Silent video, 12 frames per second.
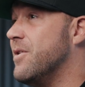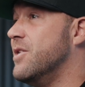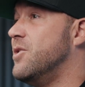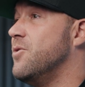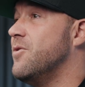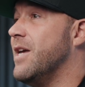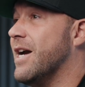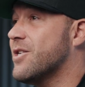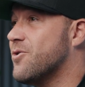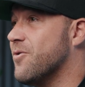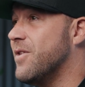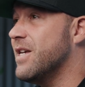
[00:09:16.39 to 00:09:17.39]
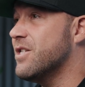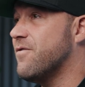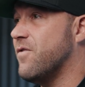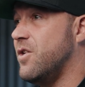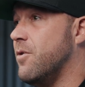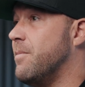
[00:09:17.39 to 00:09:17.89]
that do the extra things
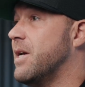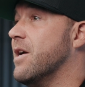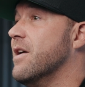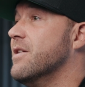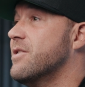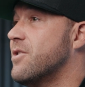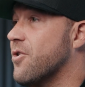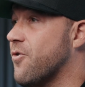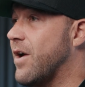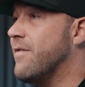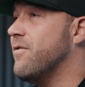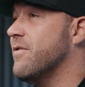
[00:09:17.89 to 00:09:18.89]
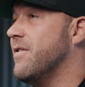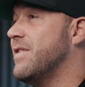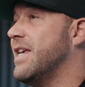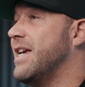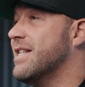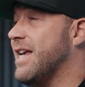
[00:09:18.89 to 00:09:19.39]
for you because they're grateful that
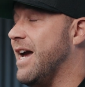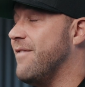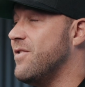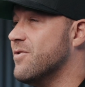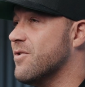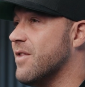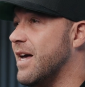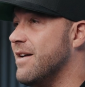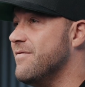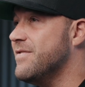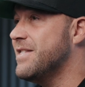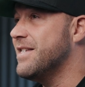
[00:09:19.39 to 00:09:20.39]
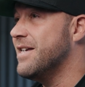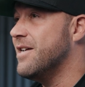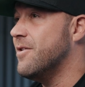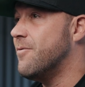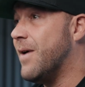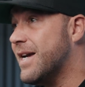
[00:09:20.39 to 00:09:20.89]
they get to have you in their lives,
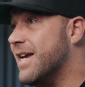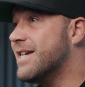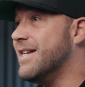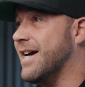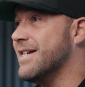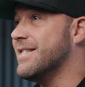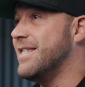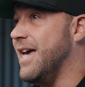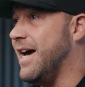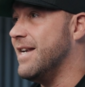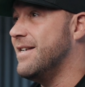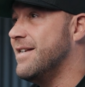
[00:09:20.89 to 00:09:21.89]
recognize that